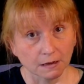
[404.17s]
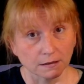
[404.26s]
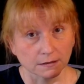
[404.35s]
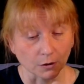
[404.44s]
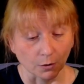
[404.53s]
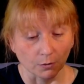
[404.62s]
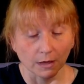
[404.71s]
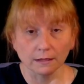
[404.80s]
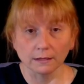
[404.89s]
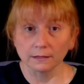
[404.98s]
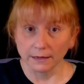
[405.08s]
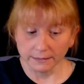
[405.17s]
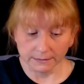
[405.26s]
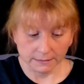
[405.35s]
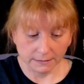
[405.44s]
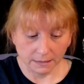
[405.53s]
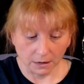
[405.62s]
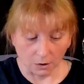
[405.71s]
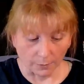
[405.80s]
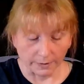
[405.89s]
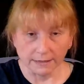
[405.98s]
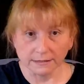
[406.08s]
So let's
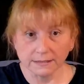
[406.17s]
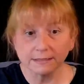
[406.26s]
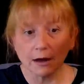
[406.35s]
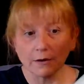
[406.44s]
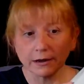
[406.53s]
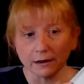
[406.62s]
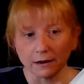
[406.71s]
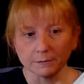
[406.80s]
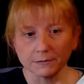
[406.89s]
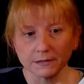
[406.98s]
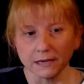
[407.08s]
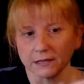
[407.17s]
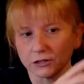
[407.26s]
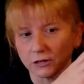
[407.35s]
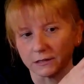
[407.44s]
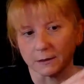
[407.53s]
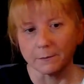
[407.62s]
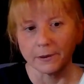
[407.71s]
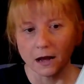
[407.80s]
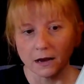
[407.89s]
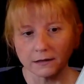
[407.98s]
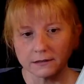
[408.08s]
open it. This is how it comes. It's a
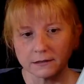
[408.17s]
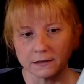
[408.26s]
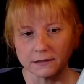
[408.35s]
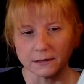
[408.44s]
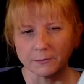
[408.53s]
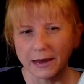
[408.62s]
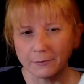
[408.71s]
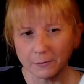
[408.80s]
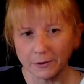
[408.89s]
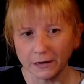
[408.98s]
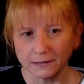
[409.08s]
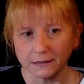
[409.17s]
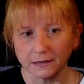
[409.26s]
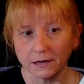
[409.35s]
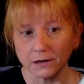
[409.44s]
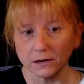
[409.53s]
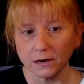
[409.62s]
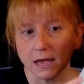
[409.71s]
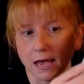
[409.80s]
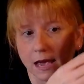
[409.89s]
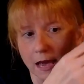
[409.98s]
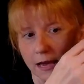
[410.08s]
box. It's a paper box in here.
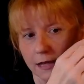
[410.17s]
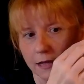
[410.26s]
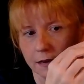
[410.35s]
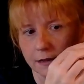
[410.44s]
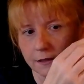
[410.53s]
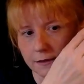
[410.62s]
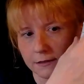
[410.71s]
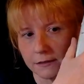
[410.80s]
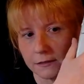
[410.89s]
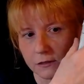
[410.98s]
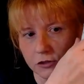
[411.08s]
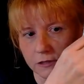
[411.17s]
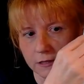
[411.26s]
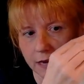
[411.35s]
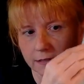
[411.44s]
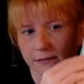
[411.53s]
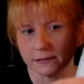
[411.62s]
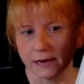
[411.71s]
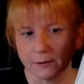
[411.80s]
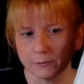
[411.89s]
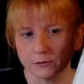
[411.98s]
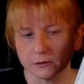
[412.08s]
And this just has a
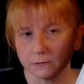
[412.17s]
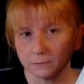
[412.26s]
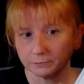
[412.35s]
taped